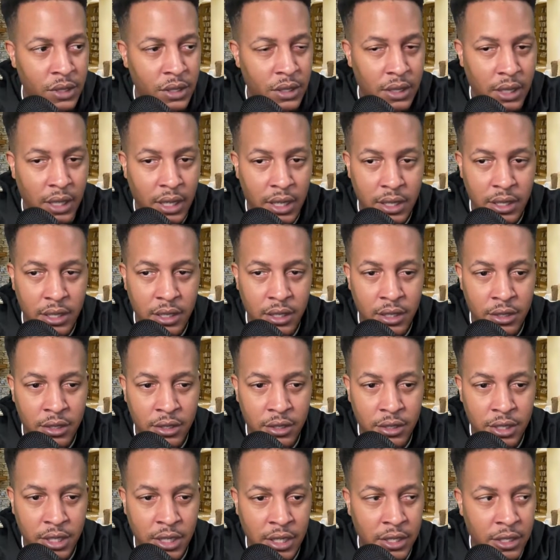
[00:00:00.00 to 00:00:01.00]
I can
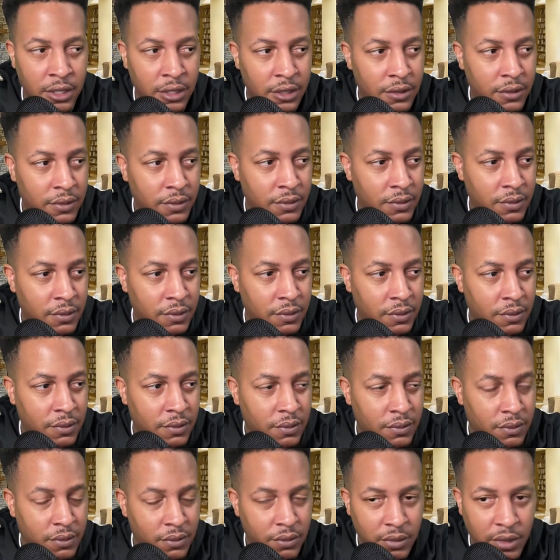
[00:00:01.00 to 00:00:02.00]
understand it.
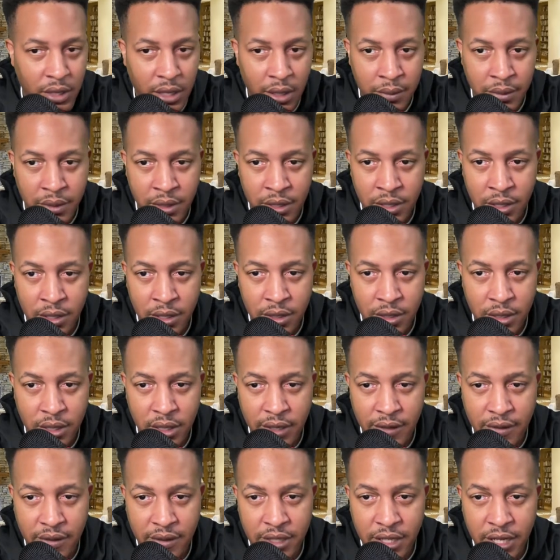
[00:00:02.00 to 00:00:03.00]
I mean,
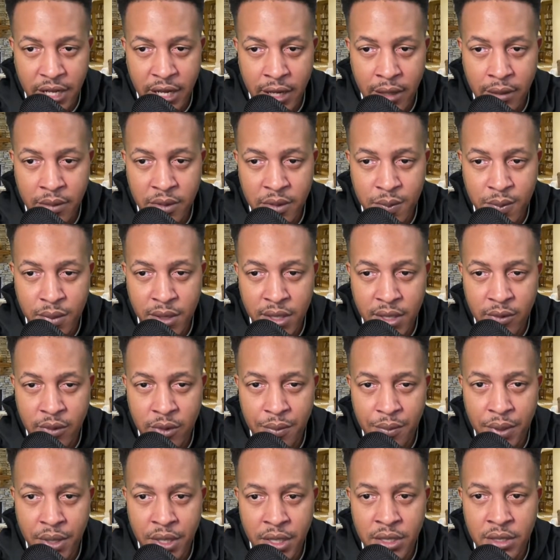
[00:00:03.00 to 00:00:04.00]
the game is played with
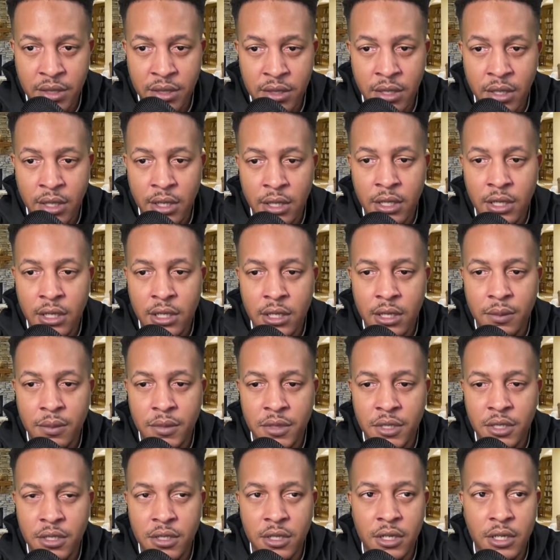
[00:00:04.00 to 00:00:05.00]
pace. Let me
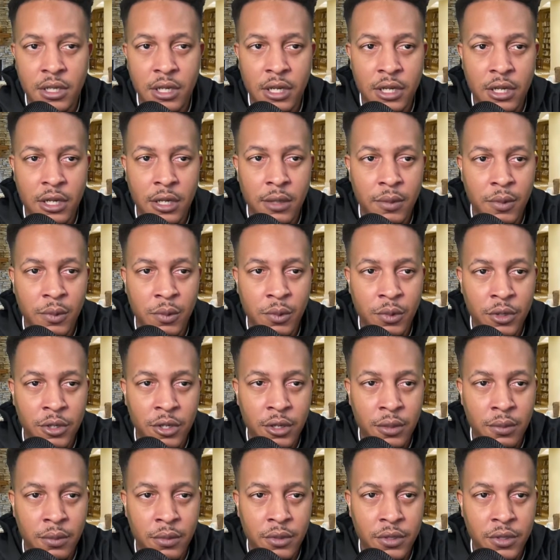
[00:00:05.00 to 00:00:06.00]
just look at a couple more
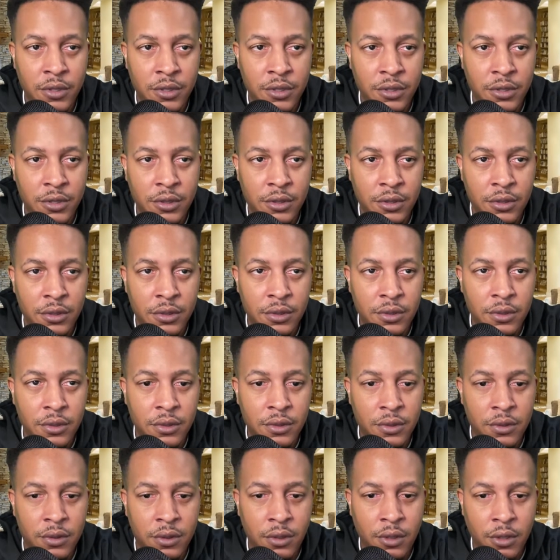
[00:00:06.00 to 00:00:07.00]
numbers.
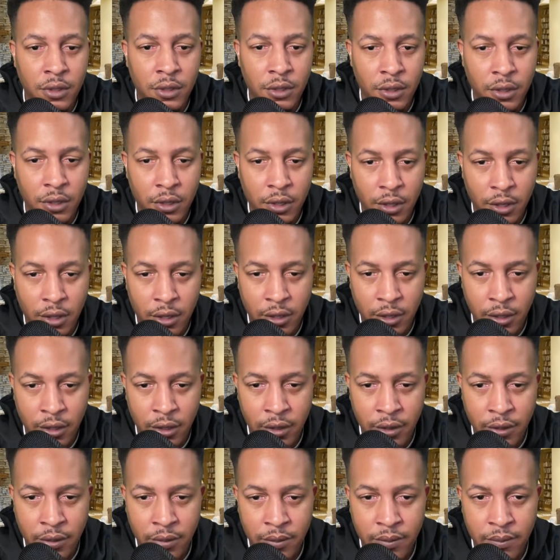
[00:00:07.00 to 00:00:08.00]

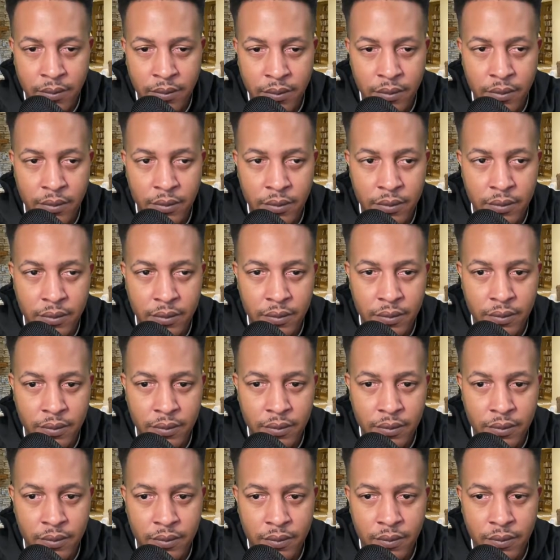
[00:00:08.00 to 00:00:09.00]
Um,
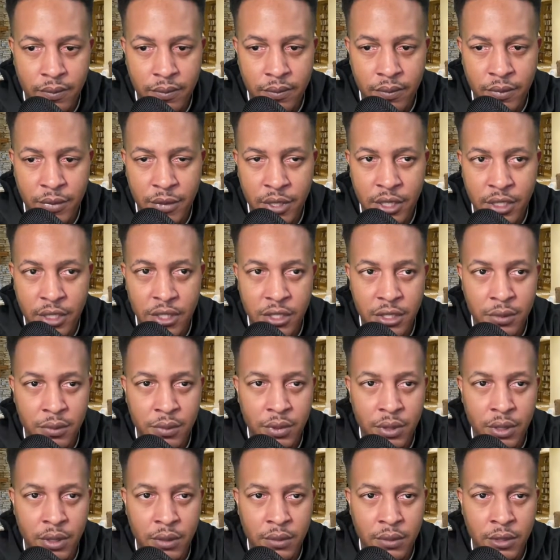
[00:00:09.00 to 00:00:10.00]
I should
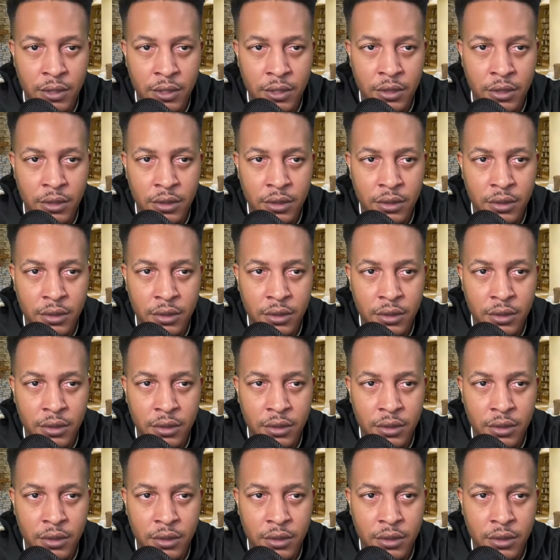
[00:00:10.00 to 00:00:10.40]
probably